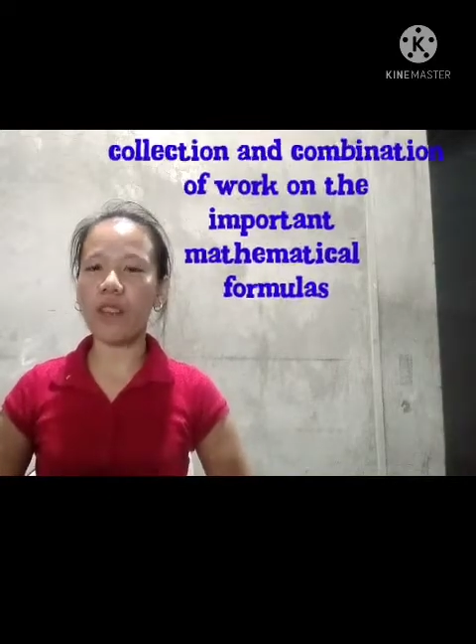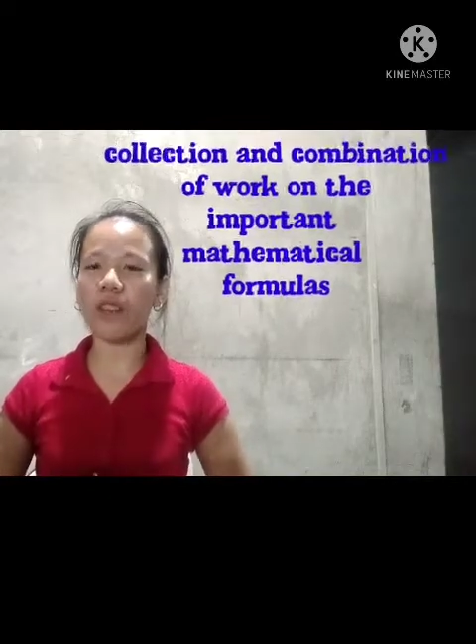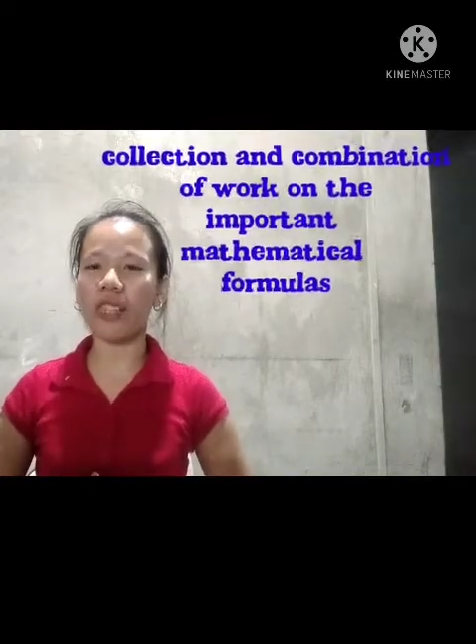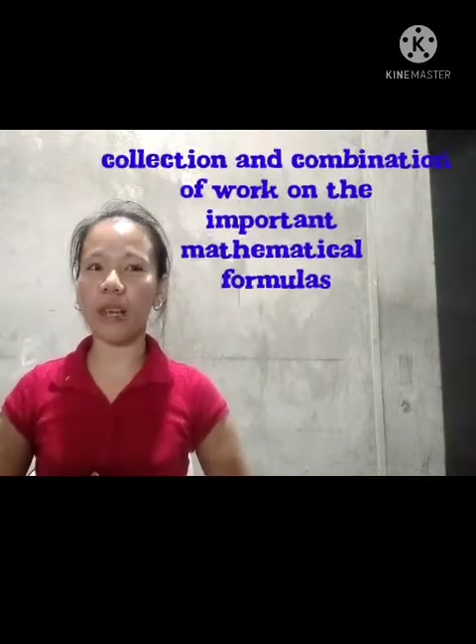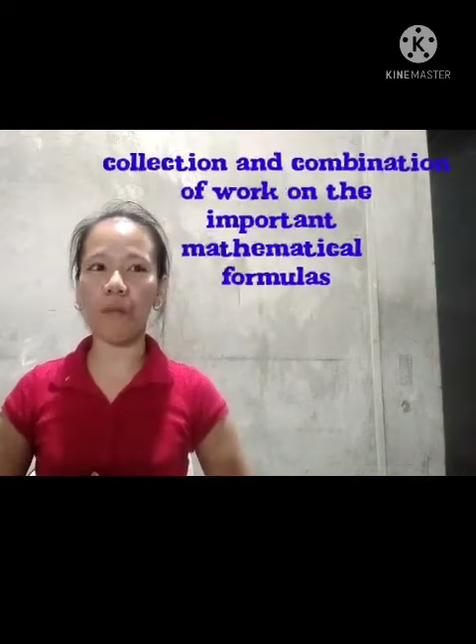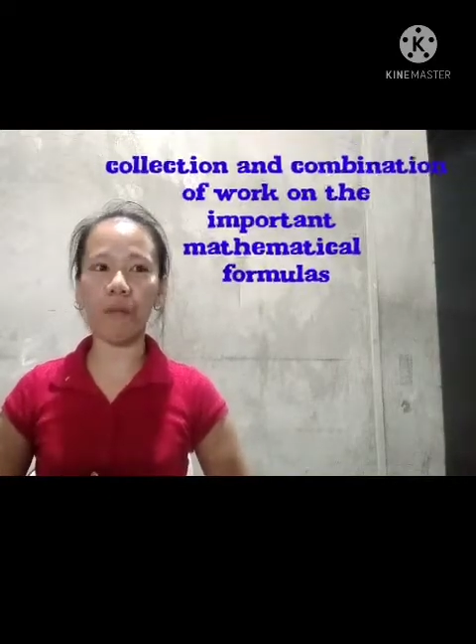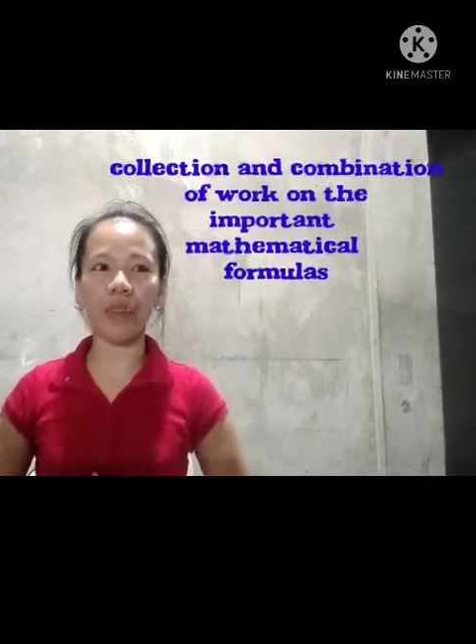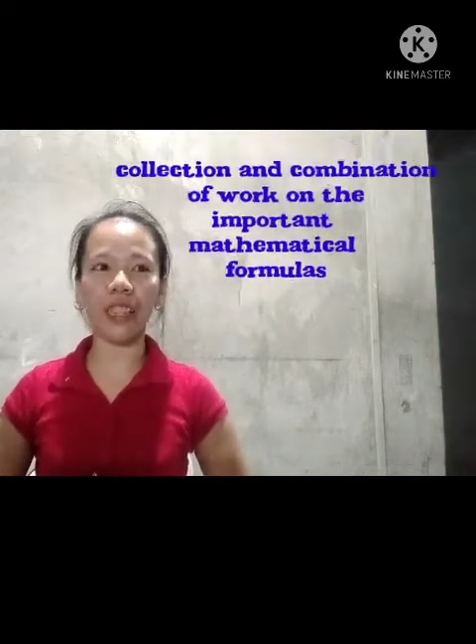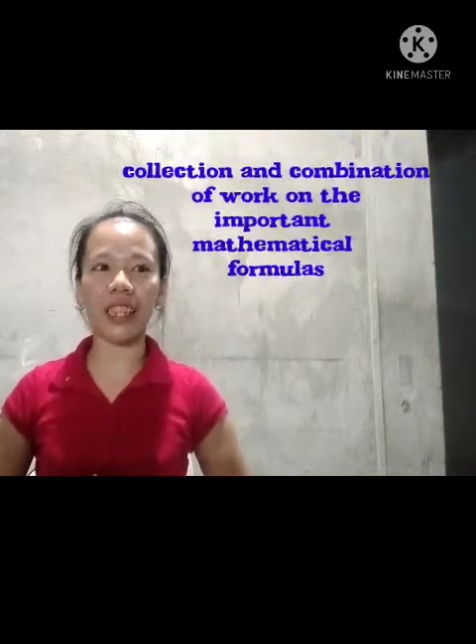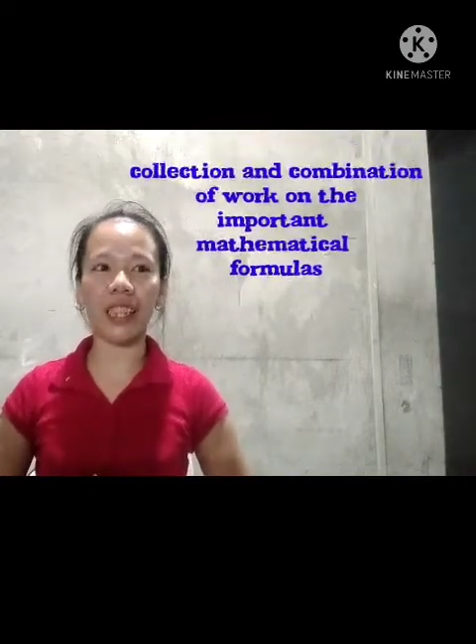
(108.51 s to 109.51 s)
on the
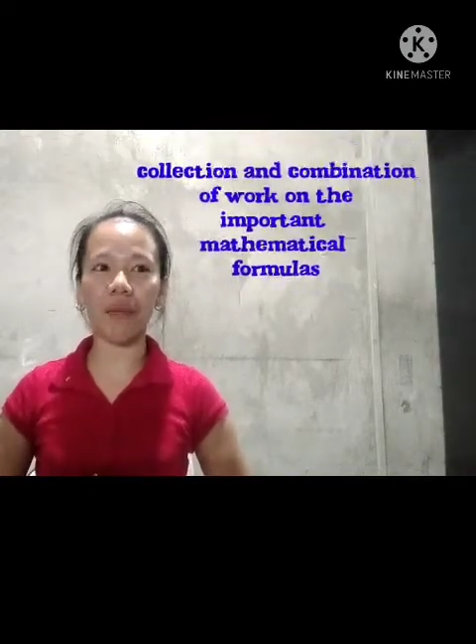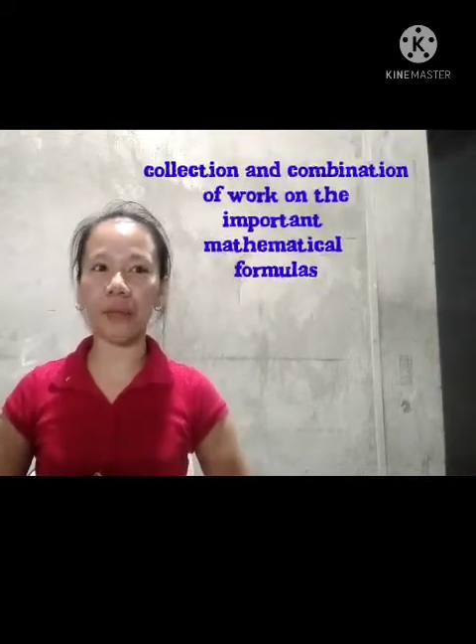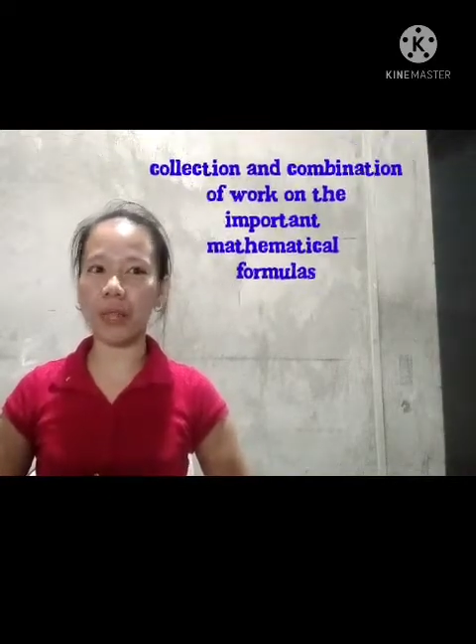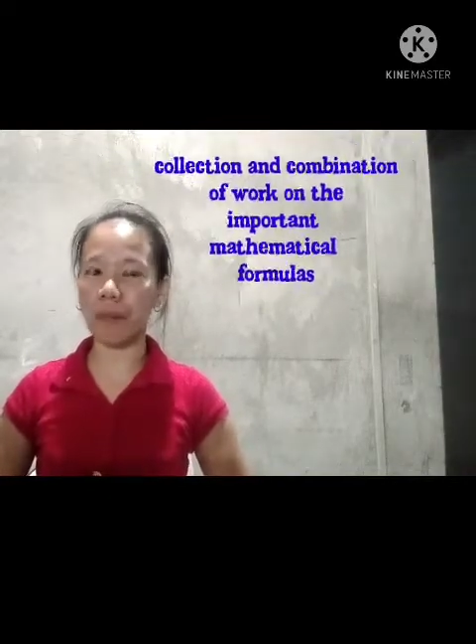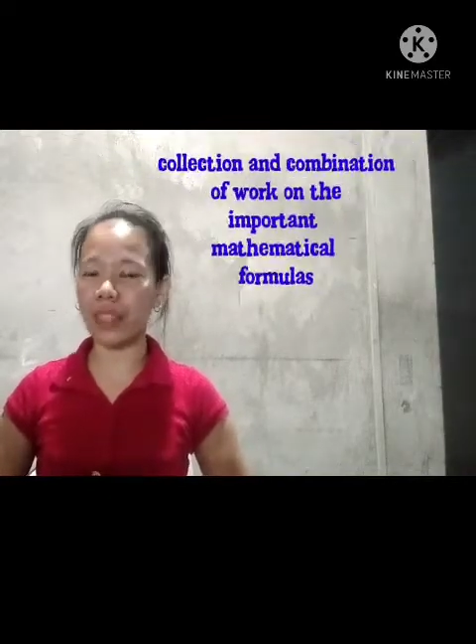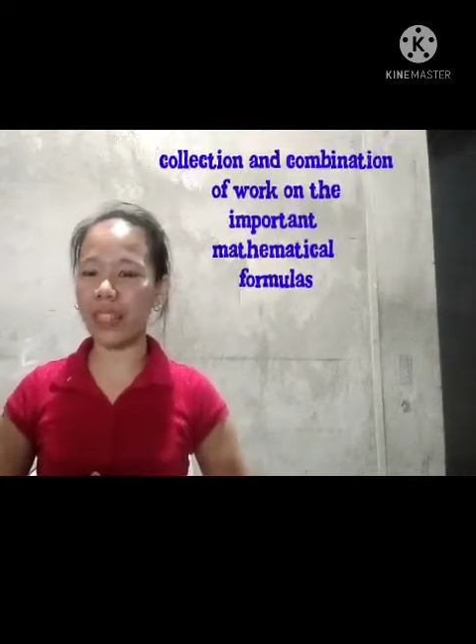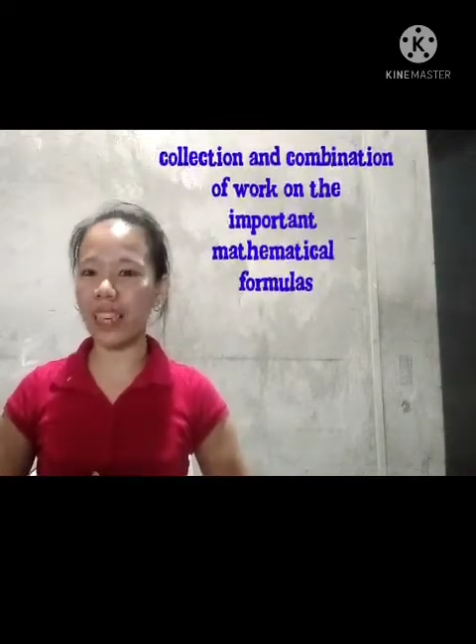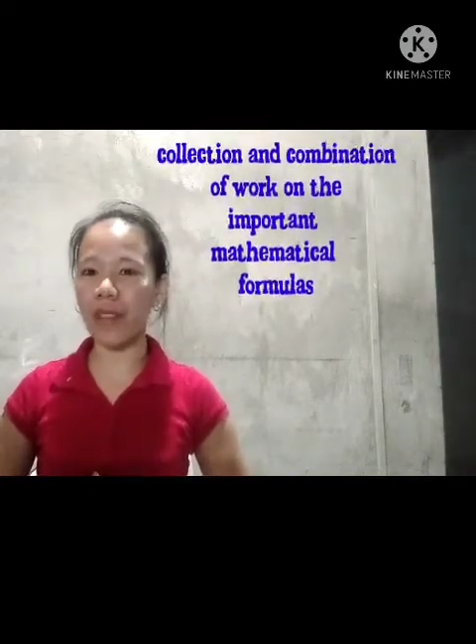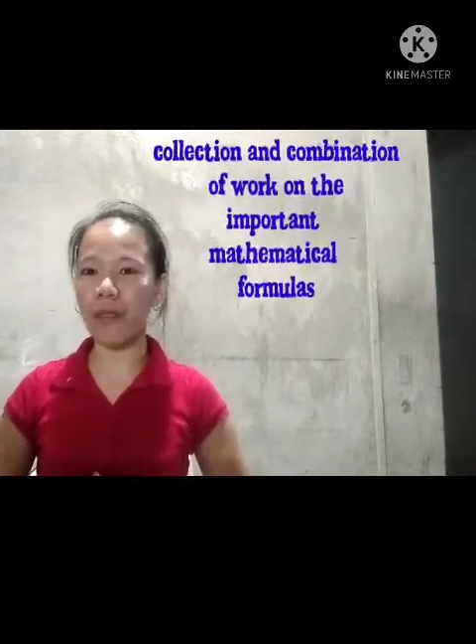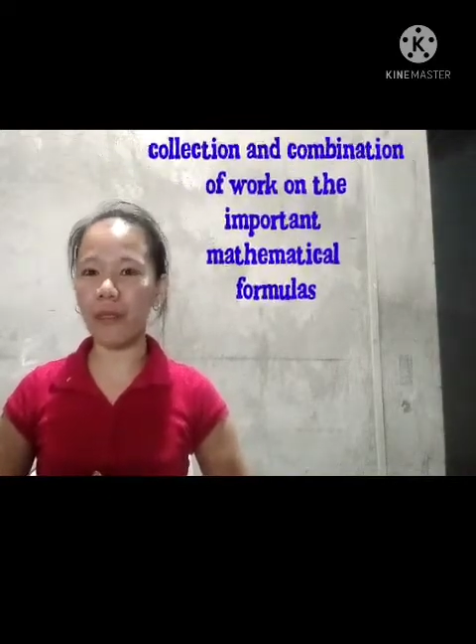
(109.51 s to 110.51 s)
important
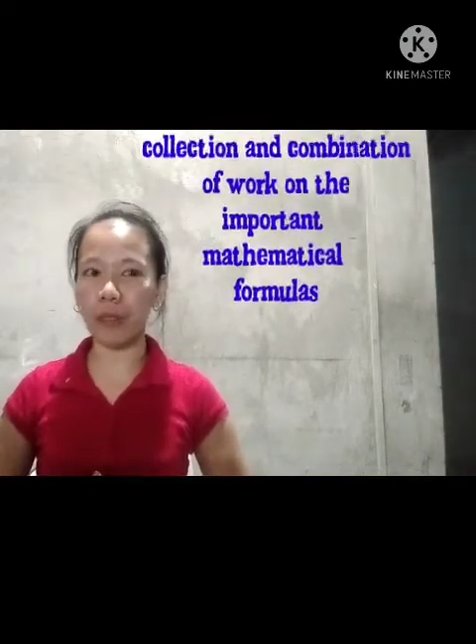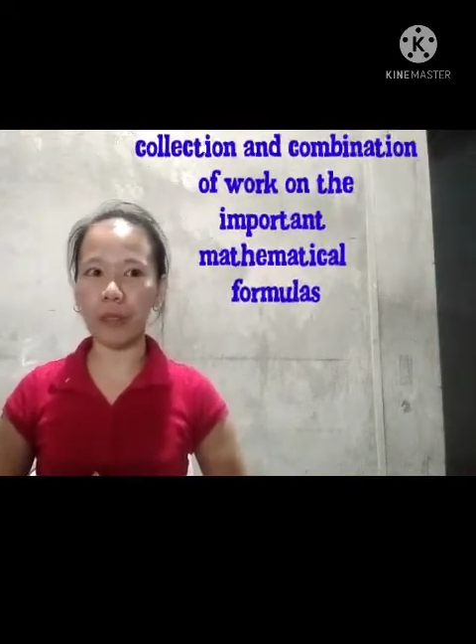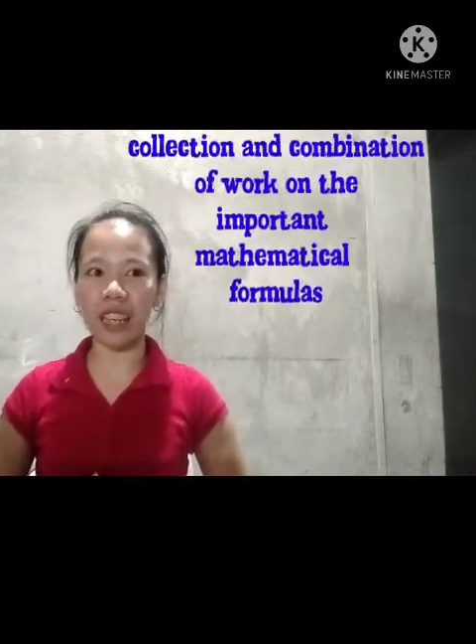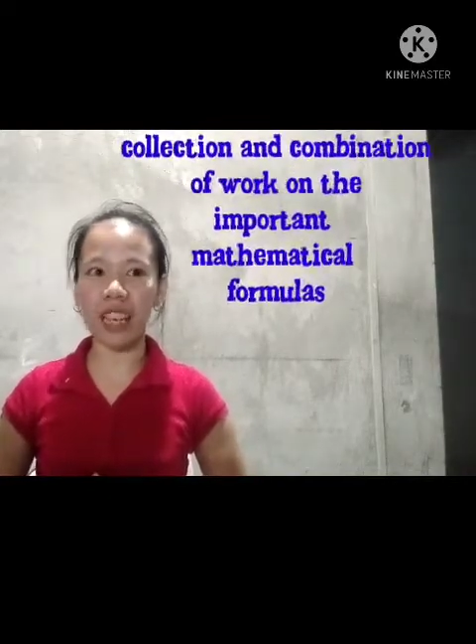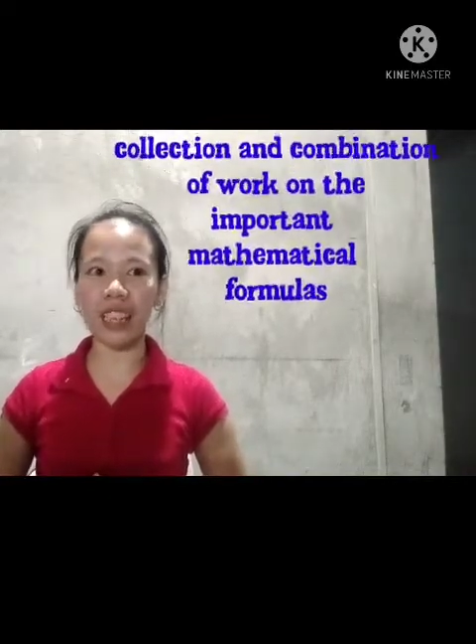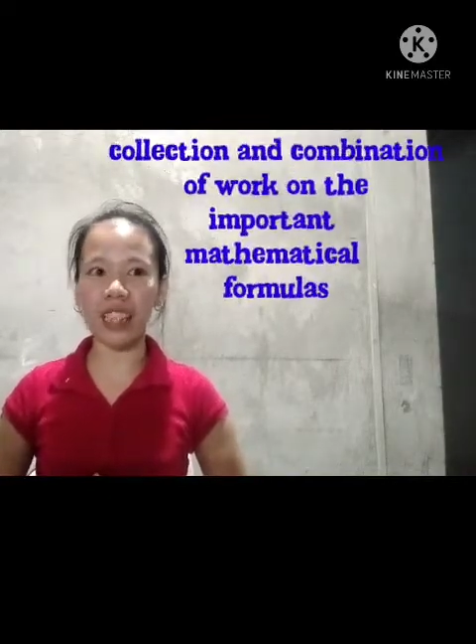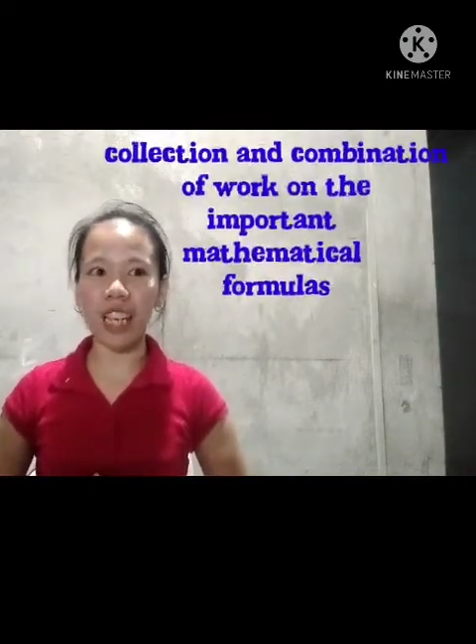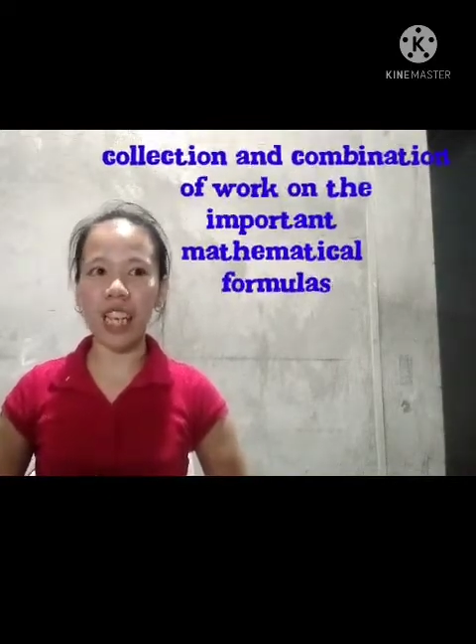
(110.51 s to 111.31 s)
mathematical formulas